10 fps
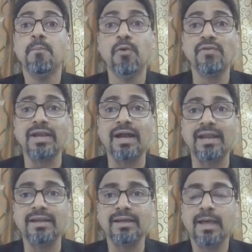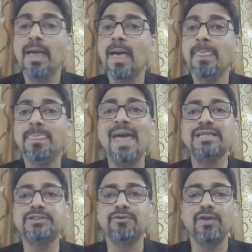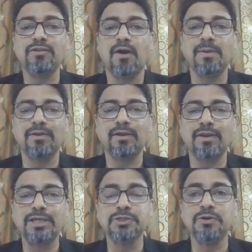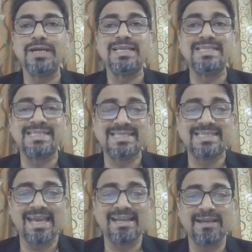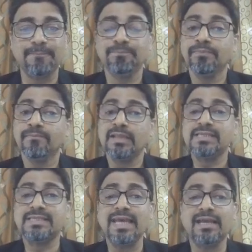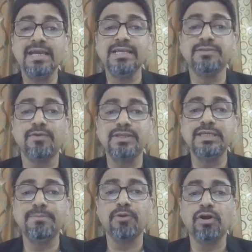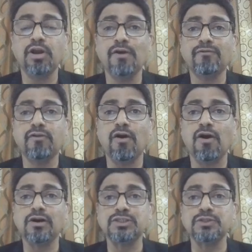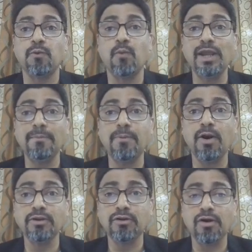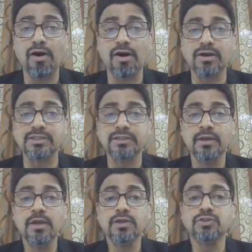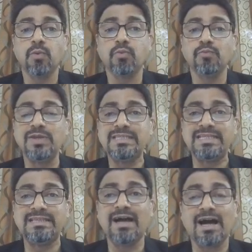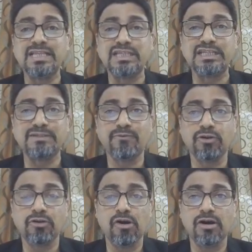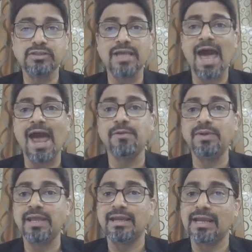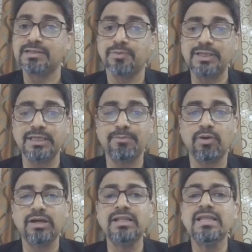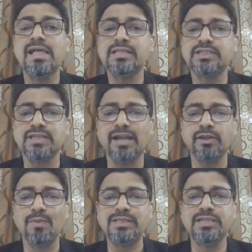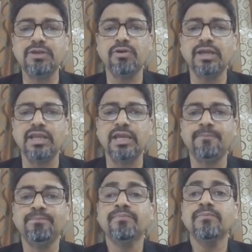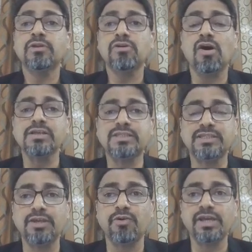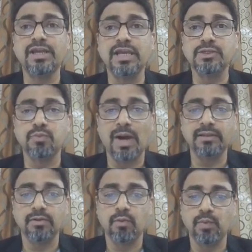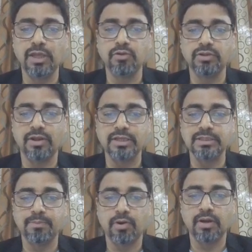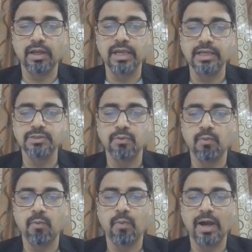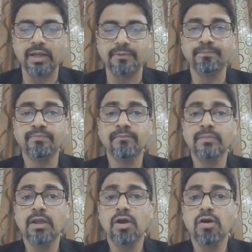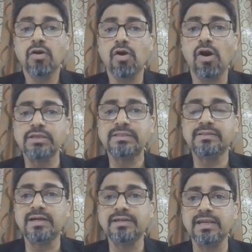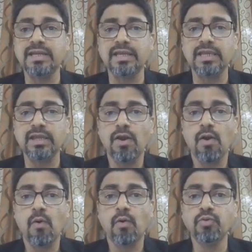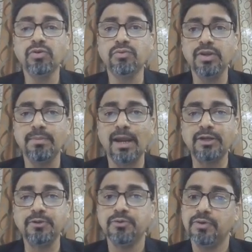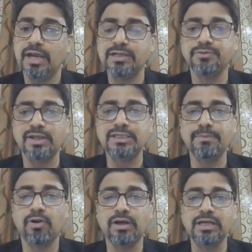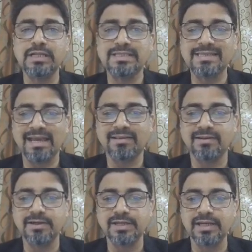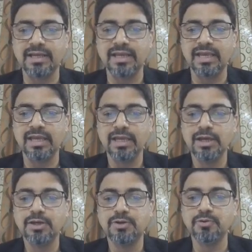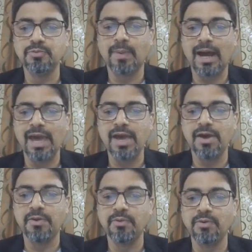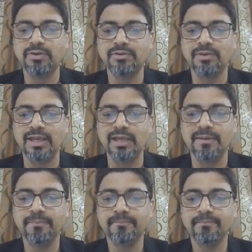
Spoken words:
Moving ahead. Next trigonometric ratio is sec. Sec is reciprocal of cos. 1 upon cos. So we see the answers for cos and we take its reciprocal starting with 0 degree. Cos 0 degree is 1. We know the reciprocal is 1. Cos 30 degree, root 3 by 2. Its reciprocal sec 30 degree, 2 by root 3.